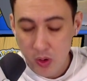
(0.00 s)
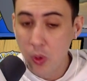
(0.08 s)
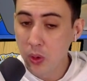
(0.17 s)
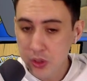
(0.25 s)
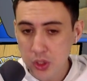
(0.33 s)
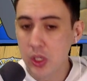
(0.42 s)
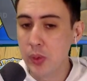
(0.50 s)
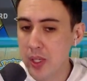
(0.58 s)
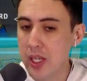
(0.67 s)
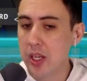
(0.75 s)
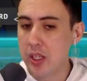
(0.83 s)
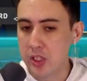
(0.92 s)
Also, we
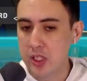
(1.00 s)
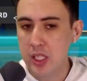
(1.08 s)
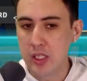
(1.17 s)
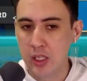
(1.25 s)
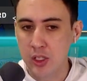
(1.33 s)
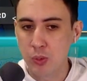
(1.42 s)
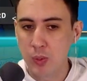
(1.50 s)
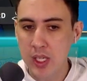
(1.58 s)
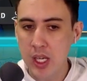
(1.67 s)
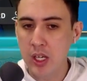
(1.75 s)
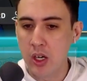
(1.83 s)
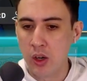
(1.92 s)
need a Steelix. We
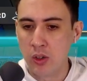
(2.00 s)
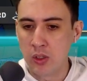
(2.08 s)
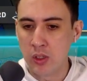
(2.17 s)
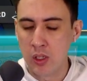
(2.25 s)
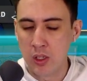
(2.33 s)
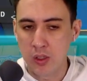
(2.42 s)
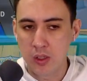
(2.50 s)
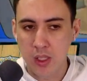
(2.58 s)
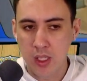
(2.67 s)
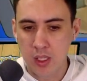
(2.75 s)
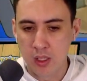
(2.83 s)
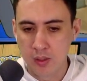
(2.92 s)
need a lot
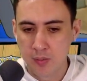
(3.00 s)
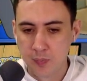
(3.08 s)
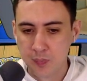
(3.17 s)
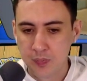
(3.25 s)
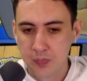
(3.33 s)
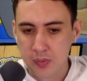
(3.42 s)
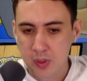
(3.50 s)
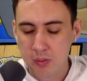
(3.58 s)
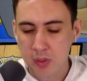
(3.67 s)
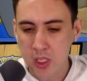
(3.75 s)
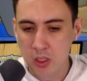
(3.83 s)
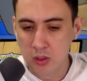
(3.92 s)
here.
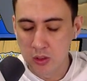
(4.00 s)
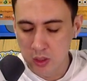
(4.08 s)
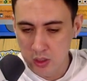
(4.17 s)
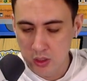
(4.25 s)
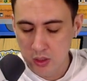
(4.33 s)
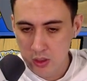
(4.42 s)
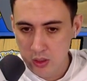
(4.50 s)
We need a lot.